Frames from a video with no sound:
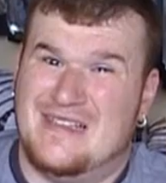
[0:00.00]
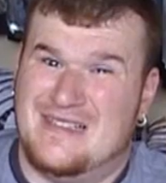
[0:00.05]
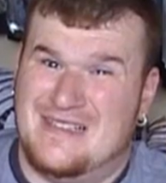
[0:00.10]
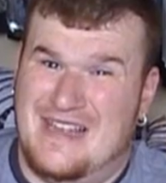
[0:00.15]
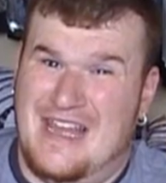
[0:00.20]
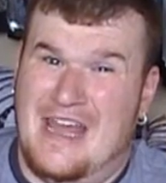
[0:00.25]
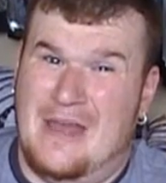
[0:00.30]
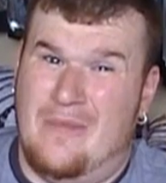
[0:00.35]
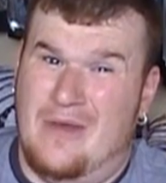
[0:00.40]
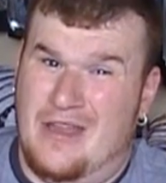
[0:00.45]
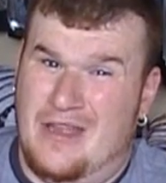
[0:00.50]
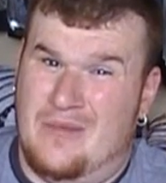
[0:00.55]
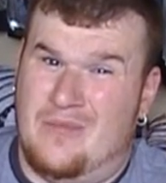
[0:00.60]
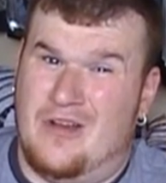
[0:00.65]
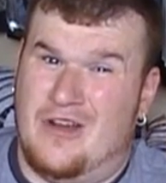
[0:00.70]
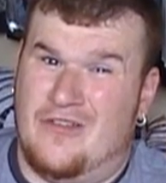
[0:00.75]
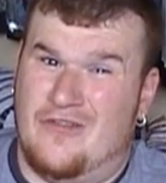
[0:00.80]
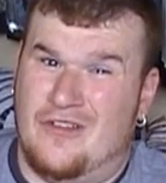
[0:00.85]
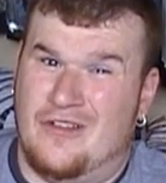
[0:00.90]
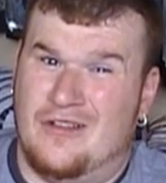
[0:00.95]
a stab at you,
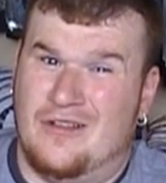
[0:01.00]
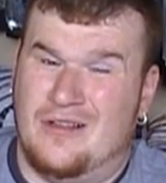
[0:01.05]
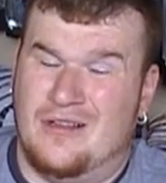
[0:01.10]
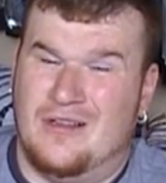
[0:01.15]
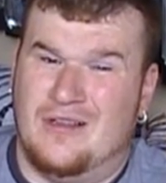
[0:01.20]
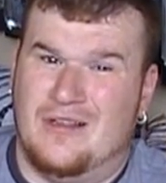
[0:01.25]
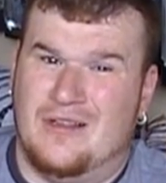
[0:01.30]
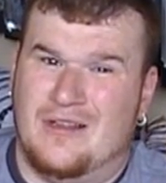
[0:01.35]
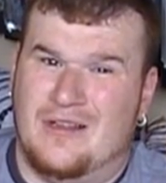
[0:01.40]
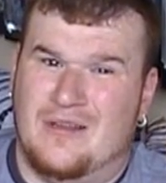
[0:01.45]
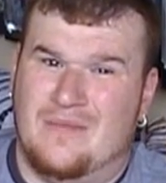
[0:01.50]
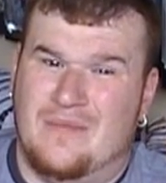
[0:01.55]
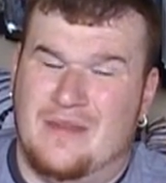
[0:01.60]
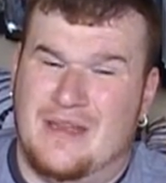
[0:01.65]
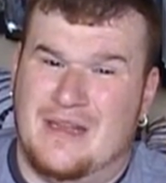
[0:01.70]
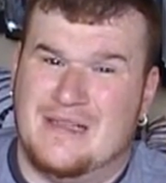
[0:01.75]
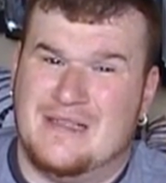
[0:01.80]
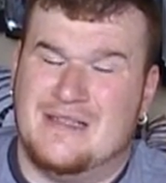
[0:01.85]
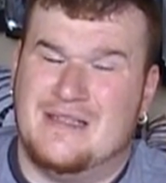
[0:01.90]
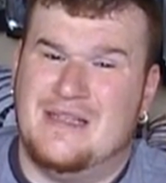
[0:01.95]
Marvel.
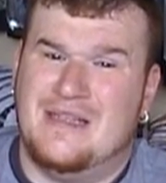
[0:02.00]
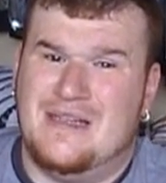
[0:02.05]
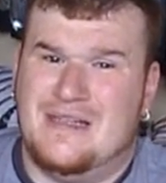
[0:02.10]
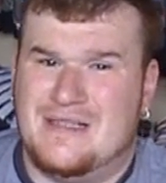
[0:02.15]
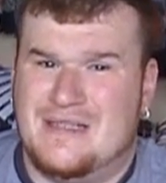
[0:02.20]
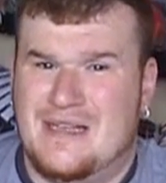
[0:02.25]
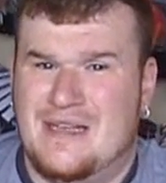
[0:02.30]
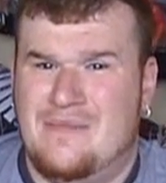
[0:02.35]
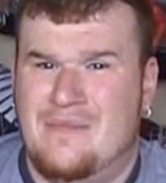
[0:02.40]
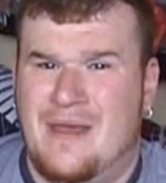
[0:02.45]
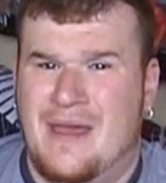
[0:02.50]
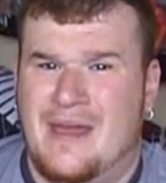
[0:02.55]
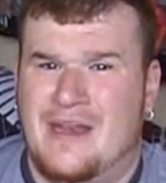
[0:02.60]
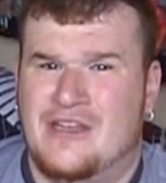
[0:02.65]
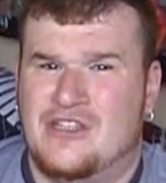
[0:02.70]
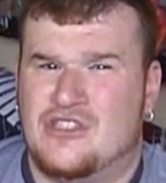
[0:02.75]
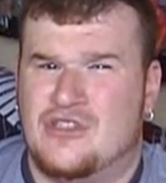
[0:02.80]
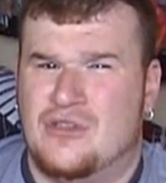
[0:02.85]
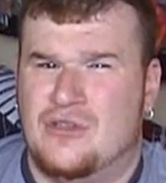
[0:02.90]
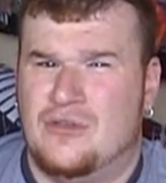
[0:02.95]
Because DC
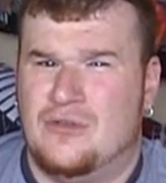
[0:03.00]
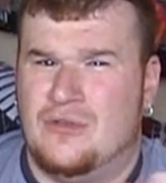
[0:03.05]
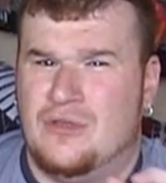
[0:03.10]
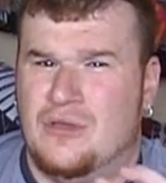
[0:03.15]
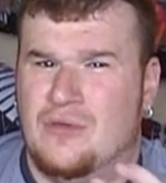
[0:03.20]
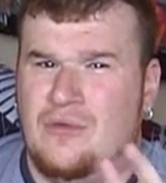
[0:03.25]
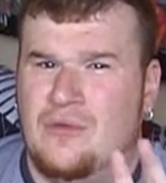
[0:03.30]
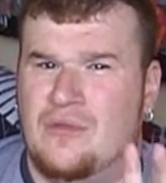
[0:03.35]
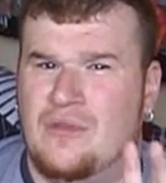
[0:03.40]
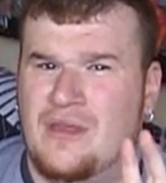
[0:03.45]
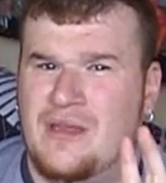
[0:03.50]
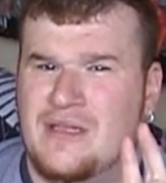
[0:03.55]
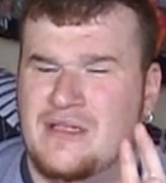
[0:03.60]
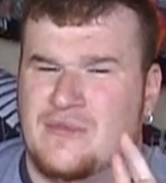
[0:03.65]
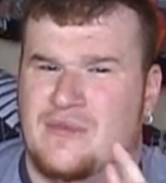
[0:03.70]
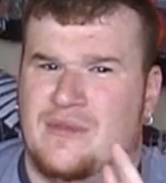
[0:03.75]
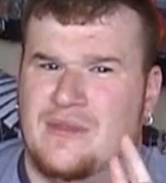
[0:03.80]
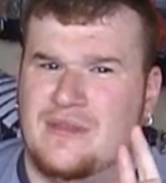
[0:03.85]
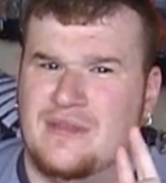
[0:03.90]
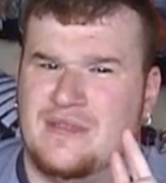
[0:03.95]
managed to do two
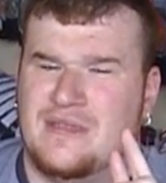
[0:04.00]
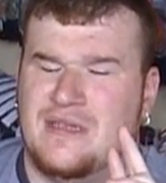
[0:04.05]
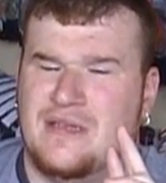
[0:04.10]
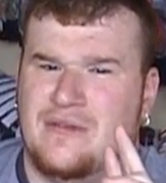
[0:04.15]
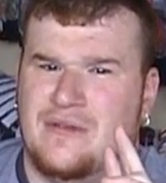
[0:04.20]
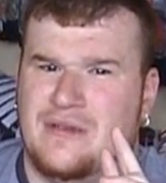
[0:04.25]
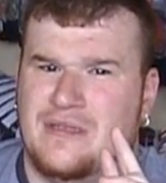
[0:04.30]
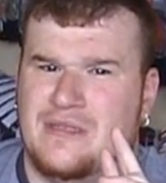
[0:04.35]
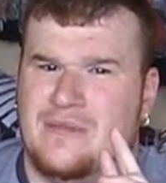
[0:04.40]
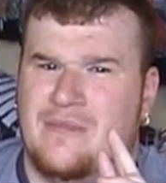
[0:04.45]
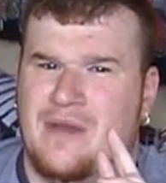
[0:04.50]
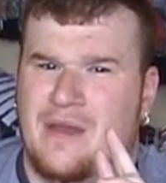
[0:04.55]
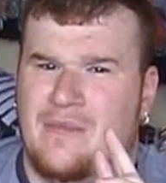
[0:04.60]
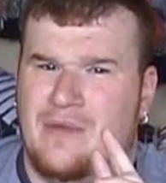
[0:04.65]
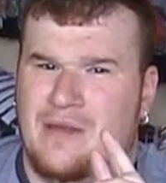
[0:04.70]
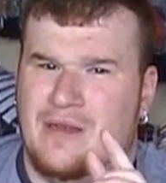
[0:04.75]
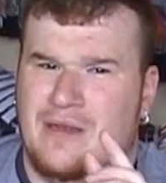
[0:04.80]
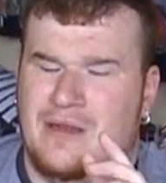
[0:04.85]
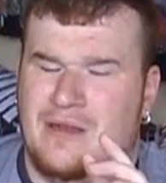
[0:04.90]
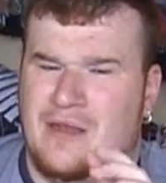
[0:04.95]
things with this series, in my
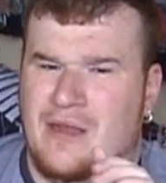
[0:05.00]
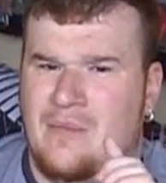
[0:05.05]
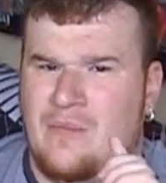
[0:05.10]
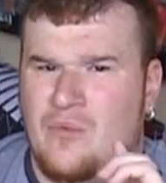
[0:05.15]
opinion.